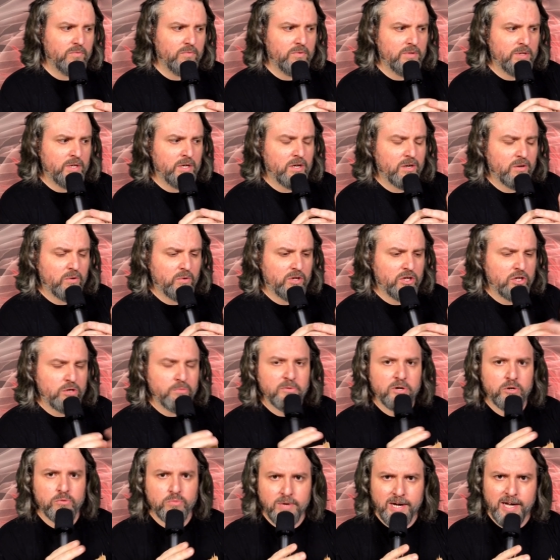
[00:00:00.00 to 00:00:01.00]
you know,
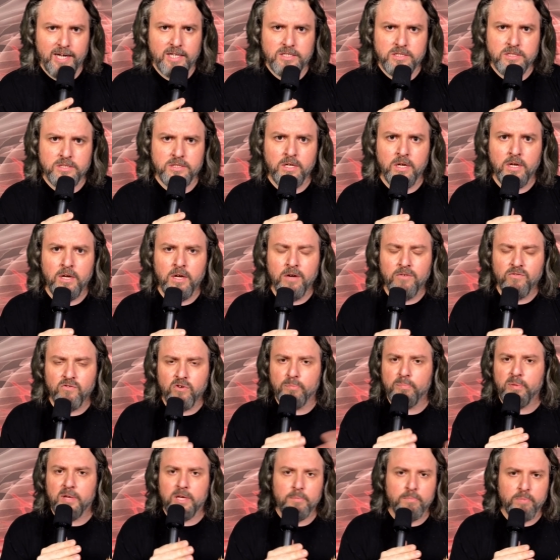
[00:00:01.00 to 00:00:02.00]
human rights
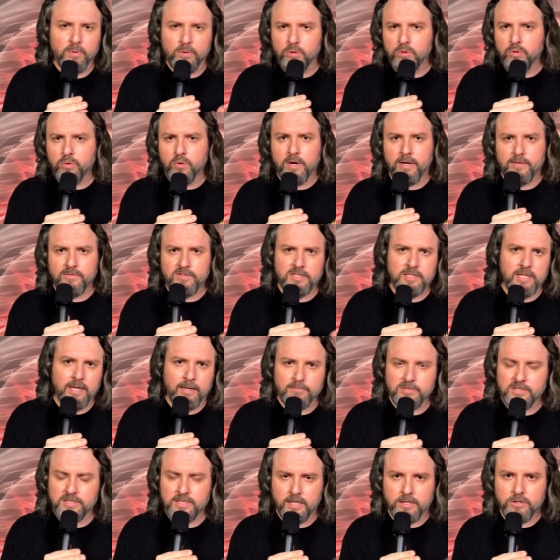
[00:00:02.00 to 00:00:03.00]
for people who have
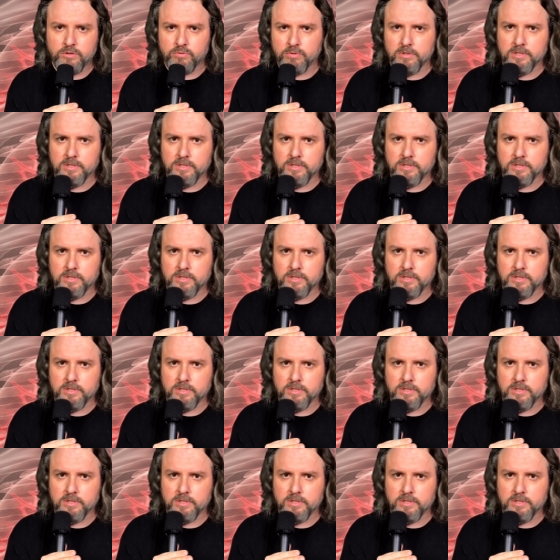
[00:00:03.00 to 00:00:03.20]
same-sex